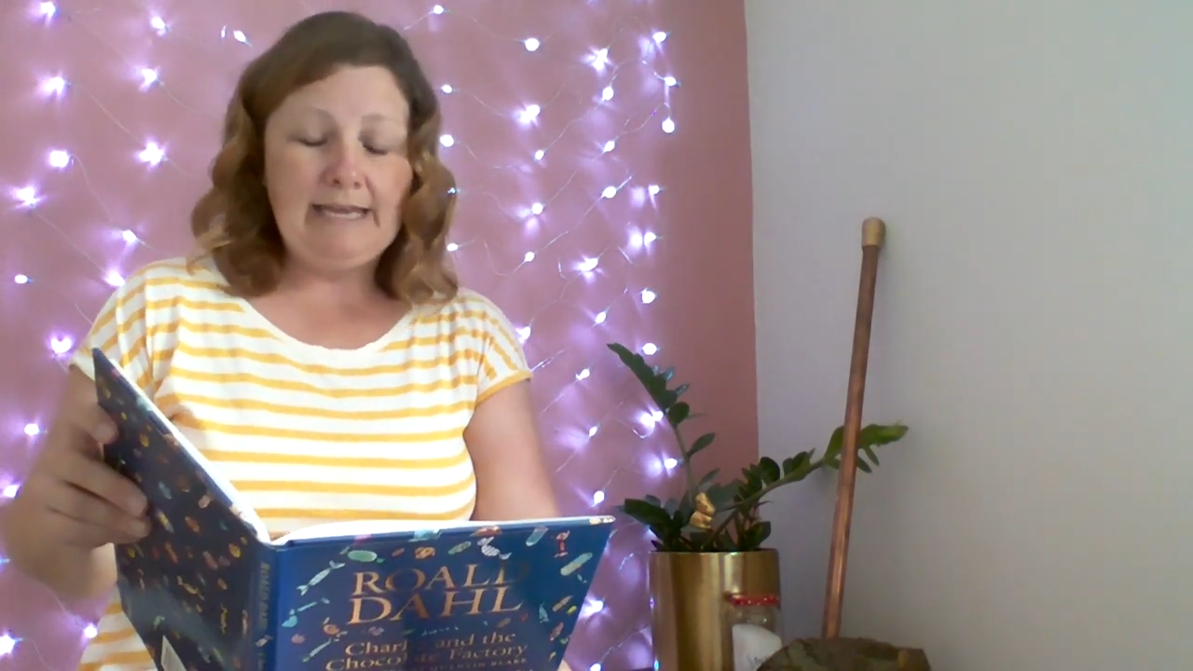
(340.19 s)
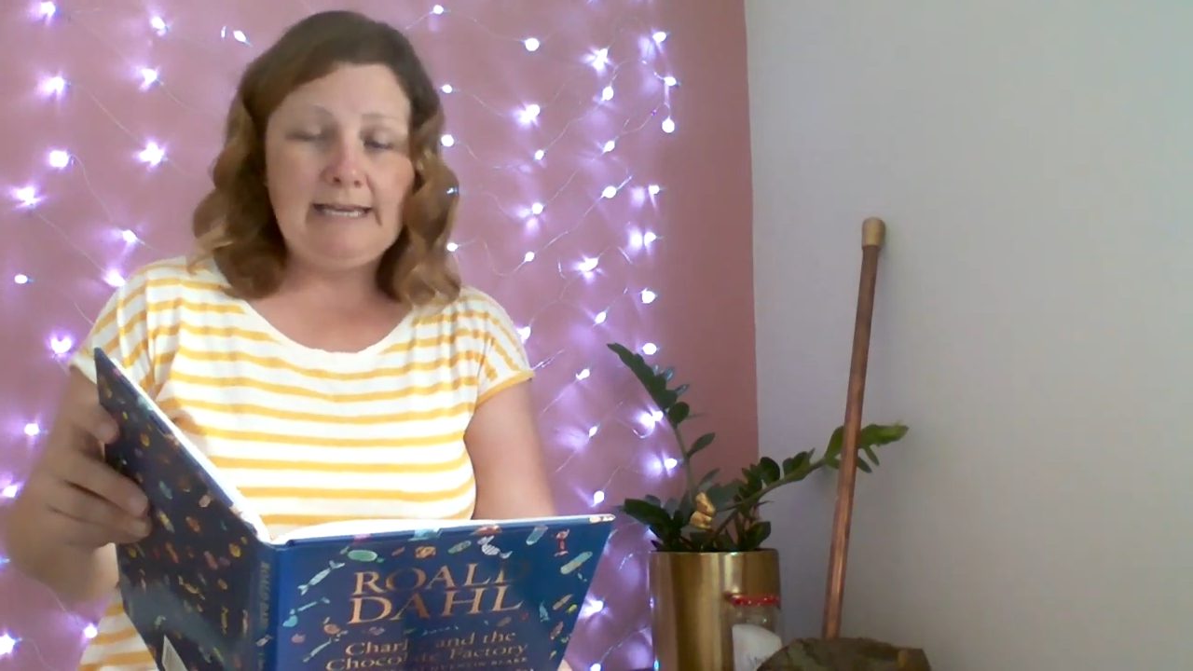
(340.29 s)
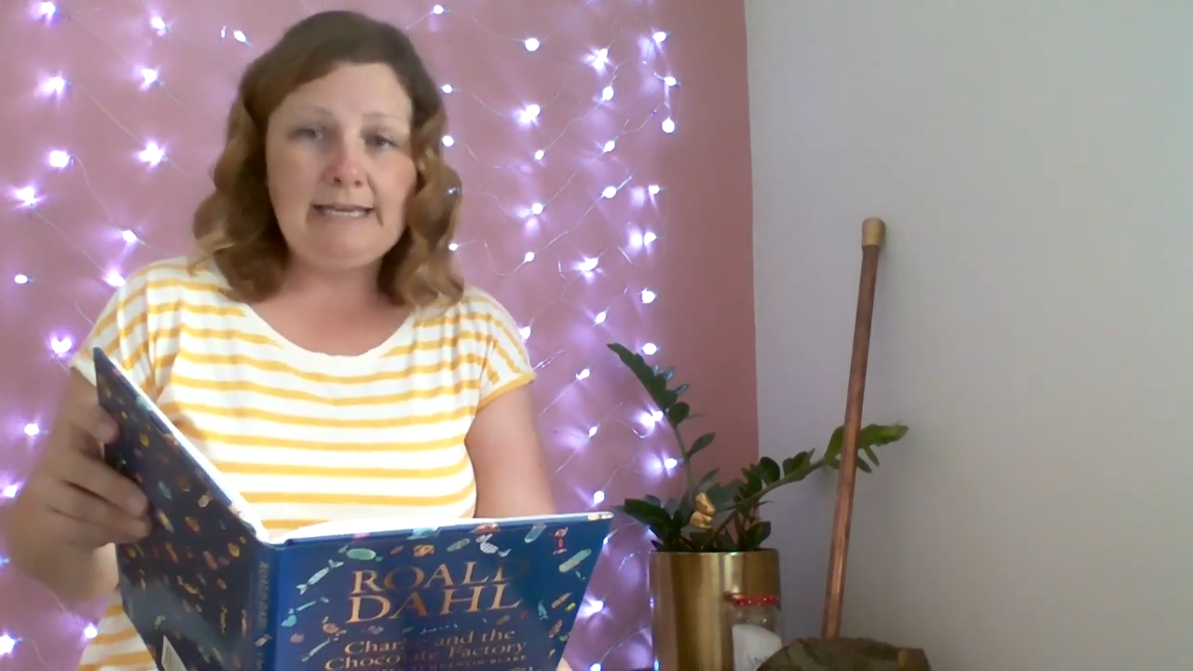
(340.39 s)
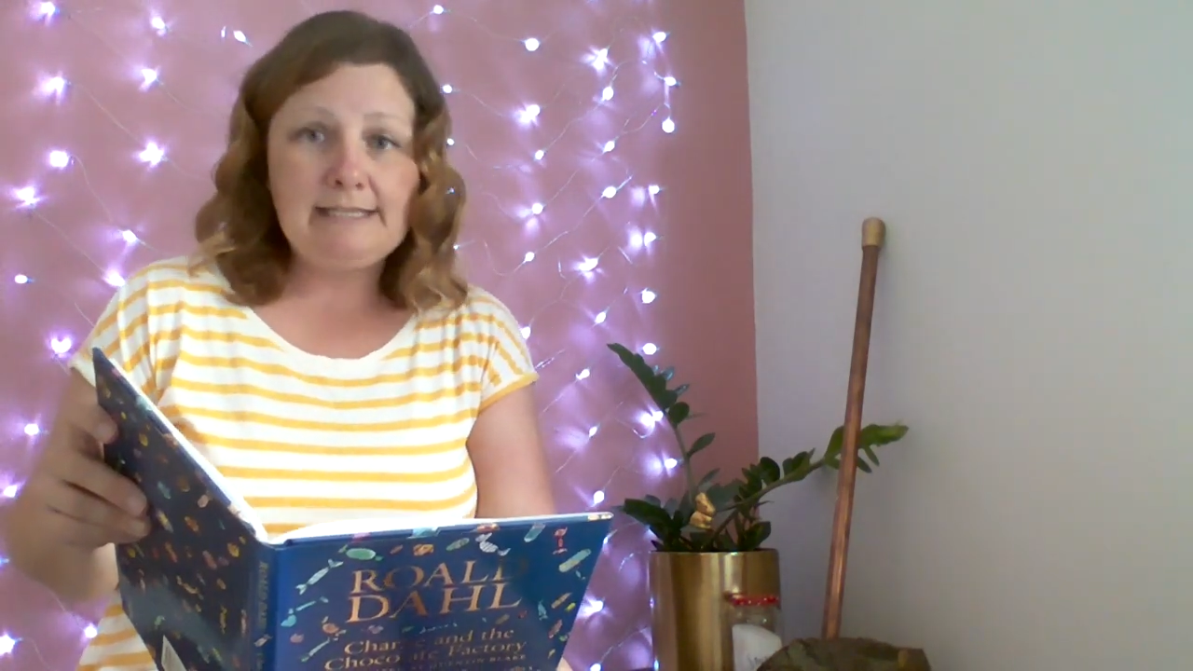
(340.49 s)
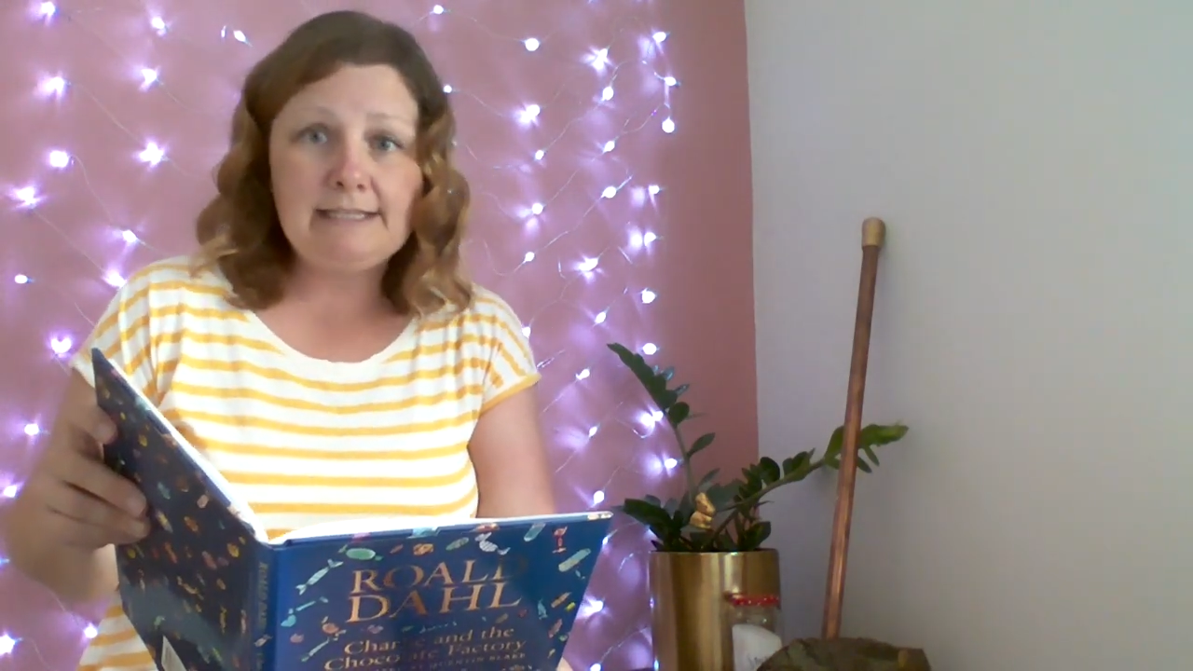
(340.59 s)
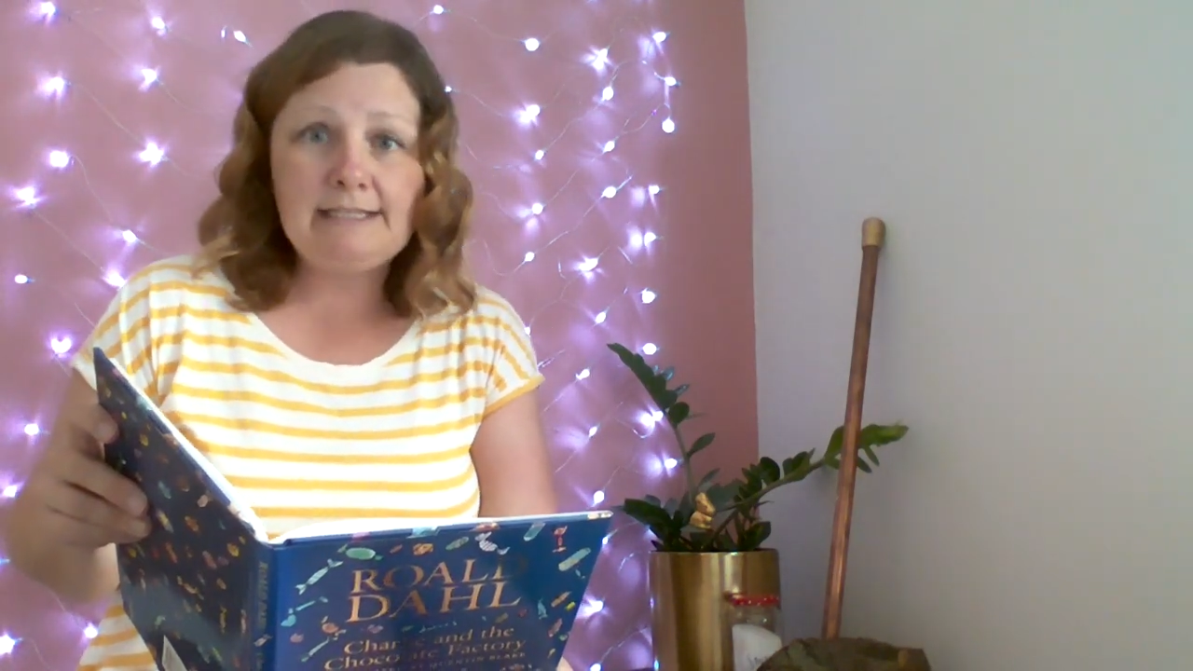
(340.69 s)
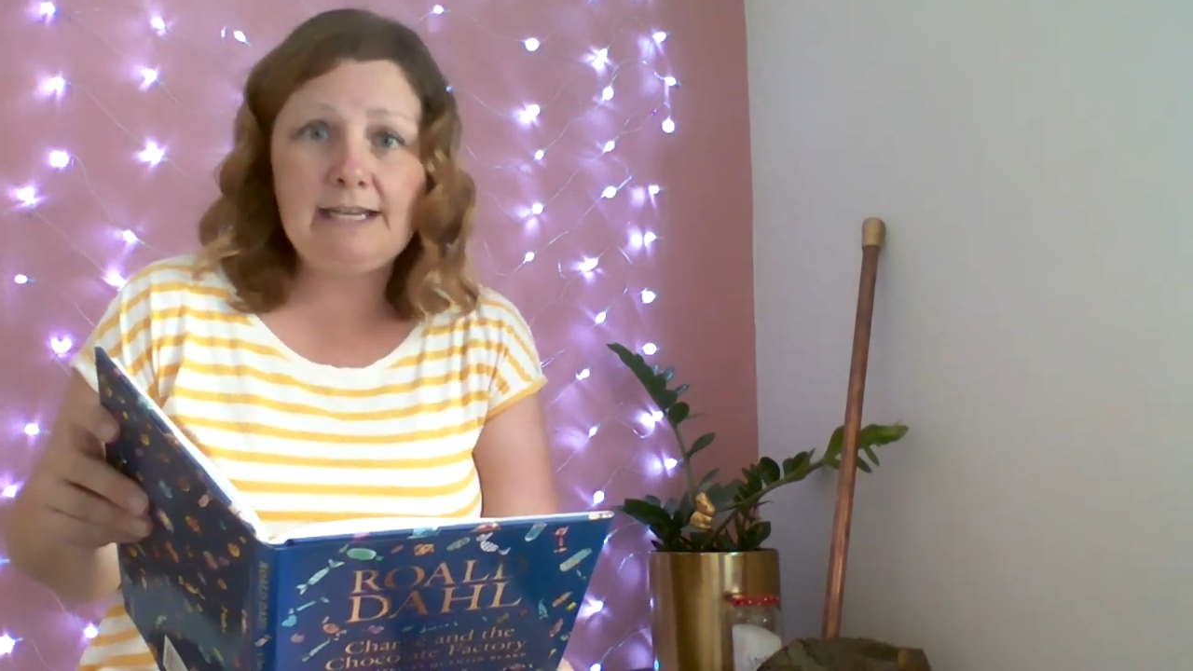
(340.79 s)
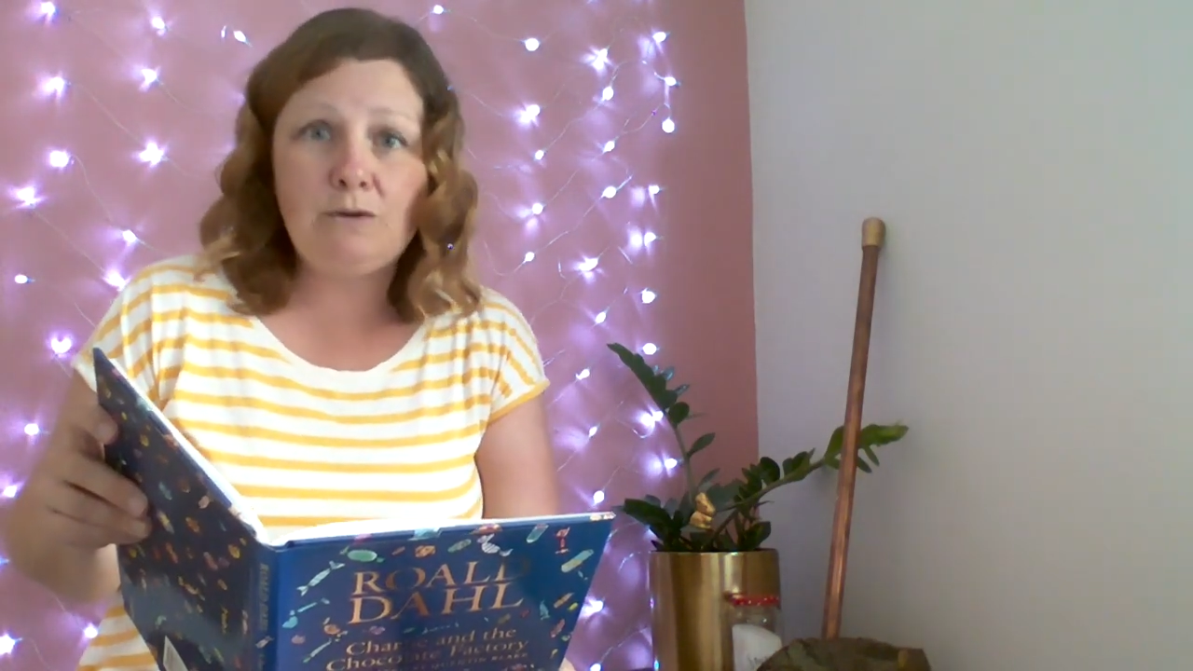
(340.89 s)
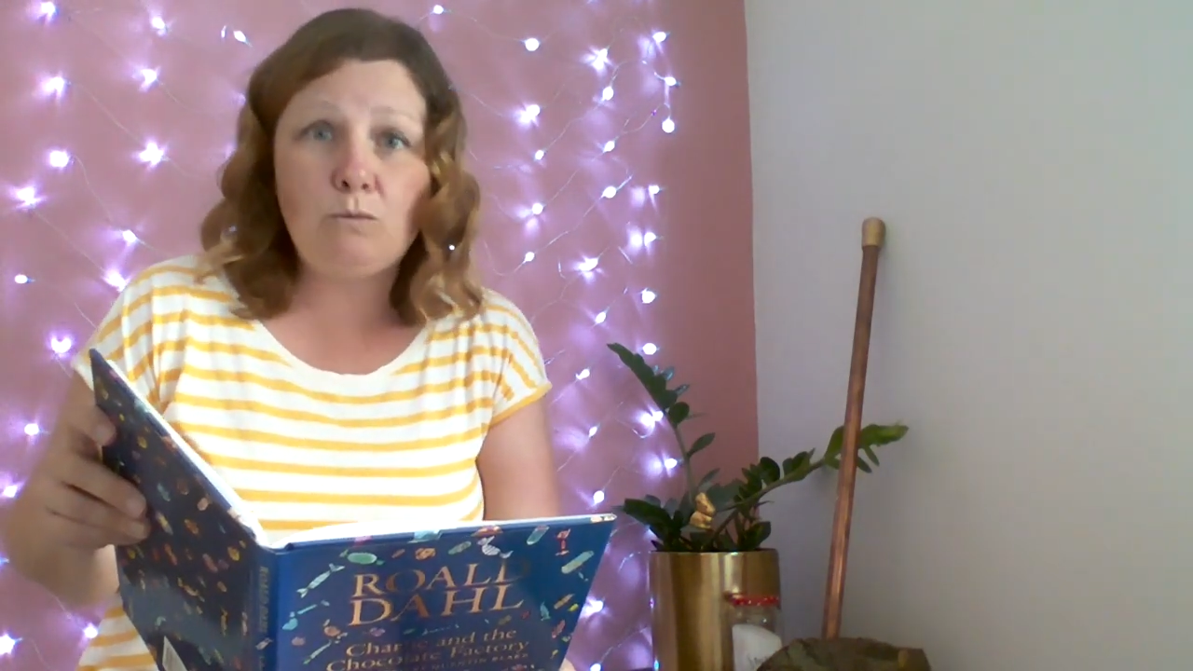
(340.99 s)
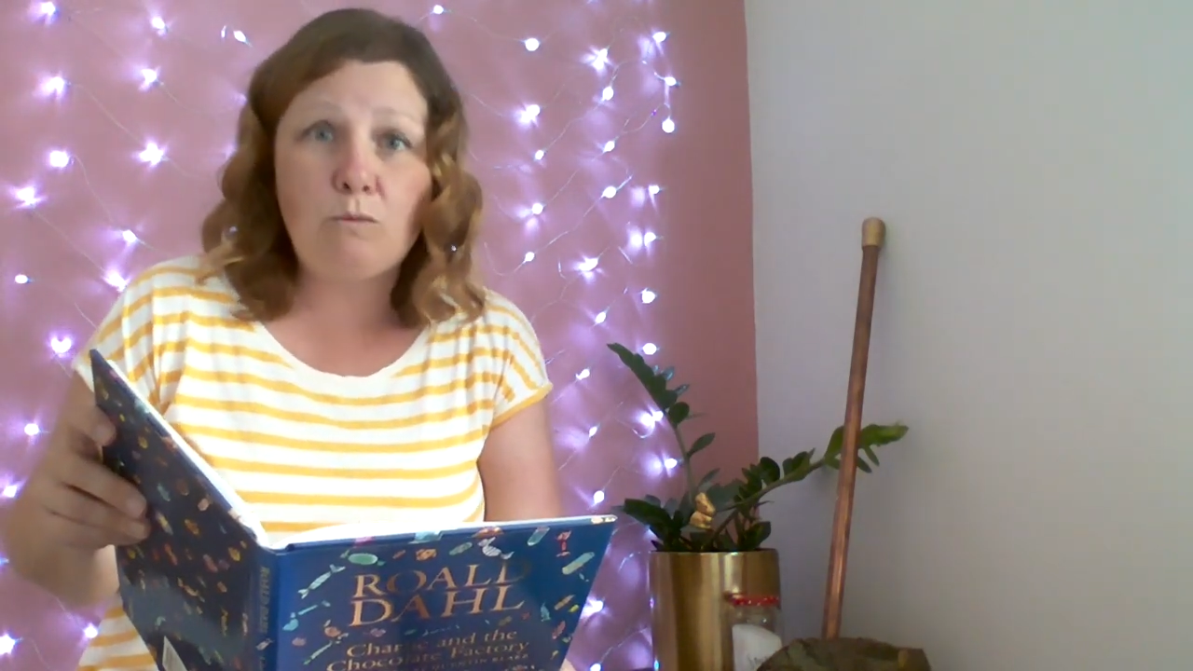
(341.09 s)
"Isn't it